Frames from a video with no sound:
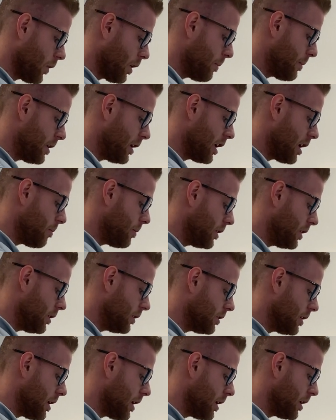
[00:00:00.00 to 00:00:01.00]
I'm going to come at the
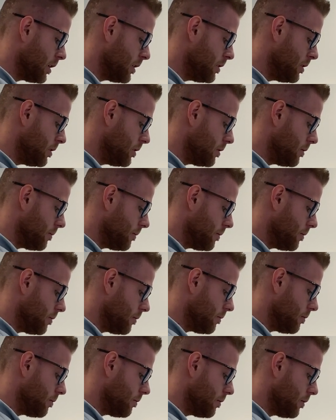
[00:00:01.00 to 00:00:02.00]
sides,
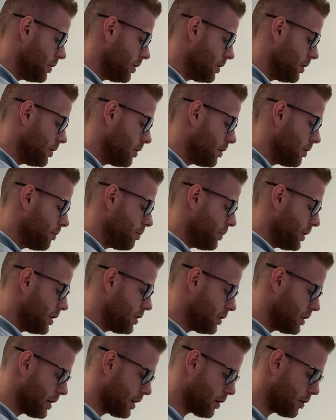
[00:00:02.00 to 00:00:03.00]

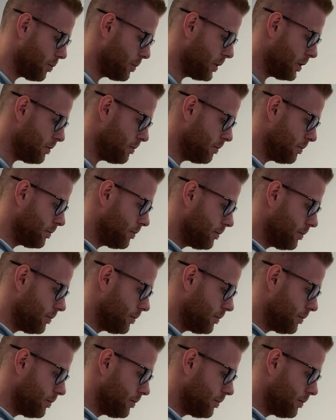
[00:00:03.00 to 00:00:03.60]
pinch that open